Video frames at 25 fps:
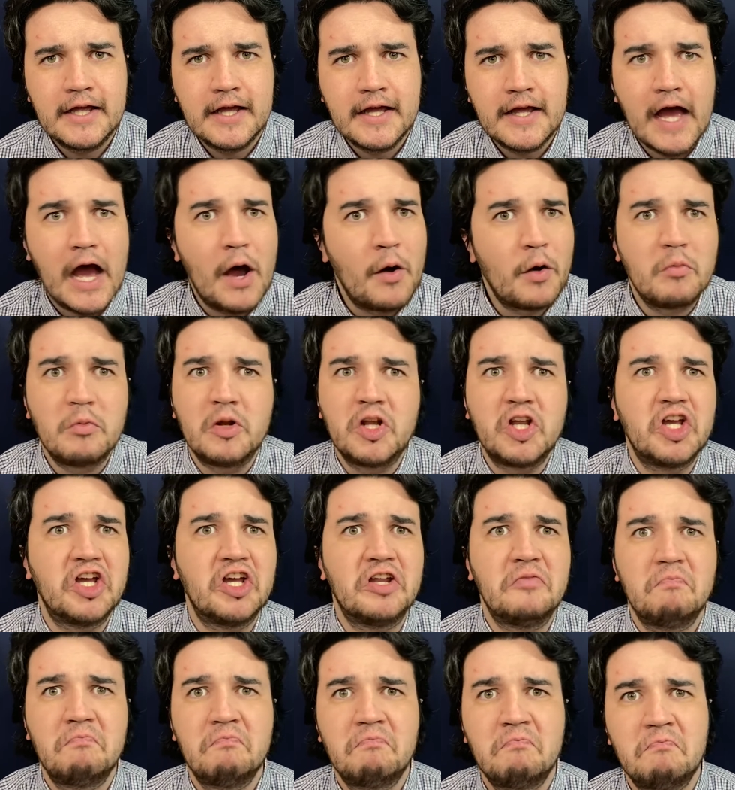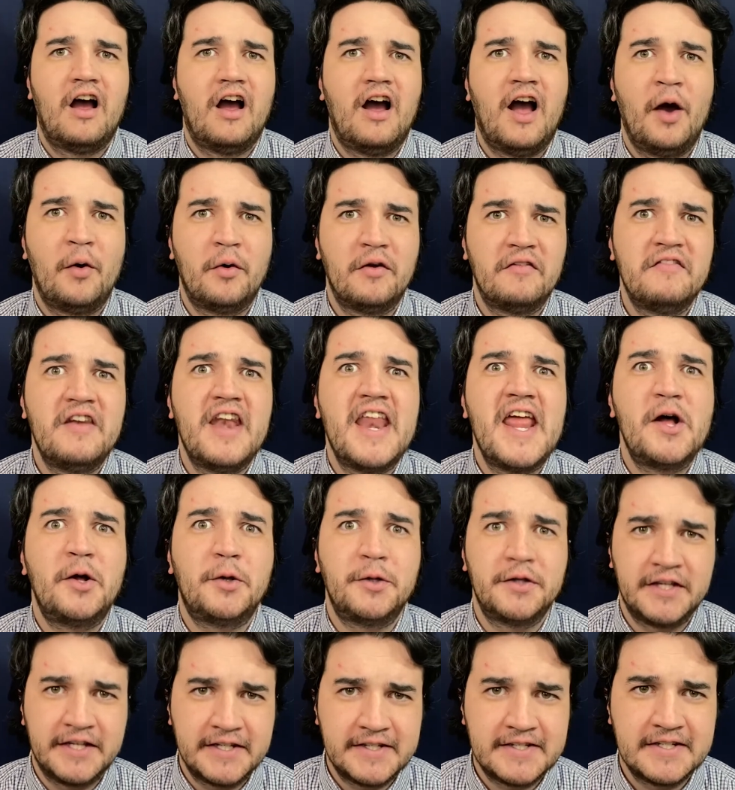I would have been good. I would have
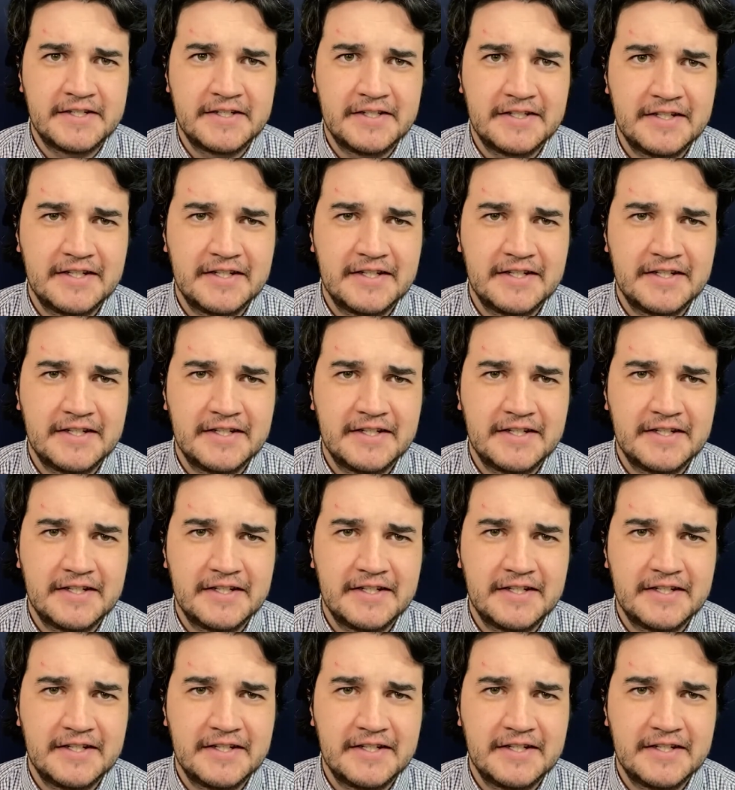nailed it.